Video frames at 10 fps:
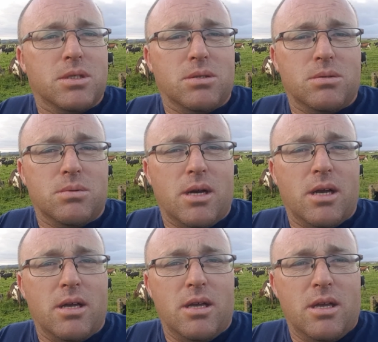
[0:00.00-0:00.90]

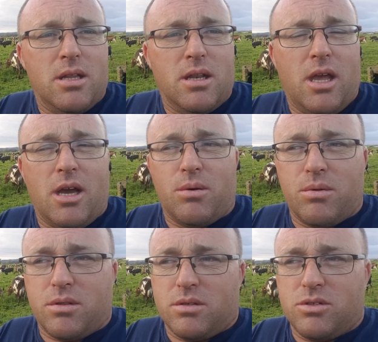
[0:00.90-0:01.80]
until now
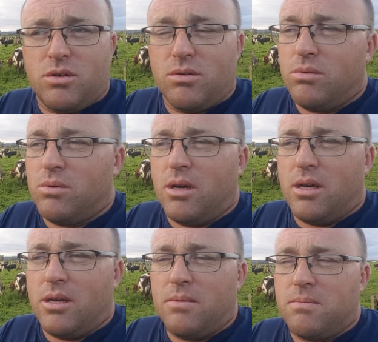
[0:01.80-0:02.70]
with this new
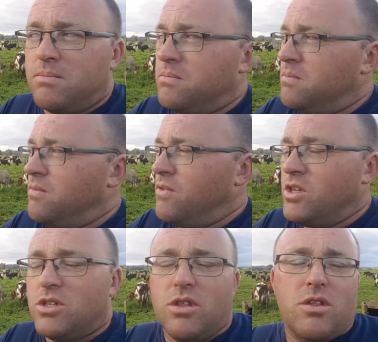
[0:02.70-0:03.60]

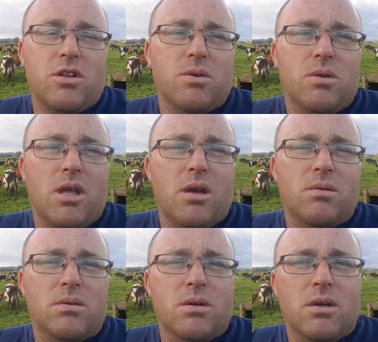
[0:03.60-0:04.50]
venture that they're doing now.